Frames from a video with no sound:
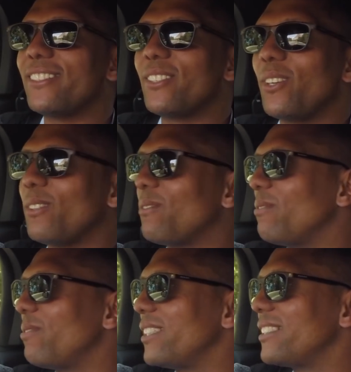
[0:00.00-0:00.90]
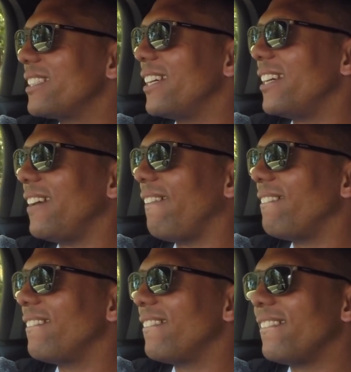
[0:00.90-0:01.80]
amazing start from first gear.
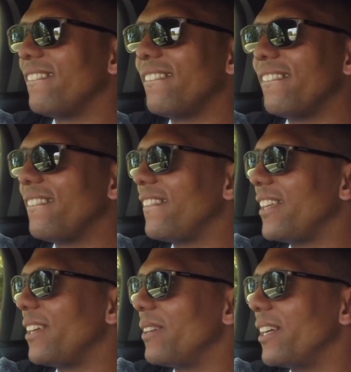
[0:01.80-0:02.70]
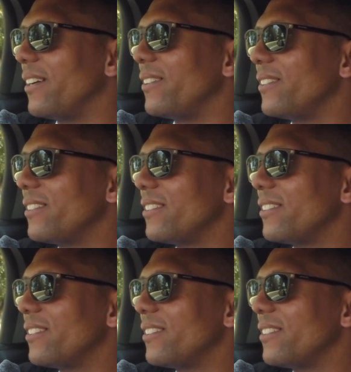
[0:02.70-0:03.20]
Here we go.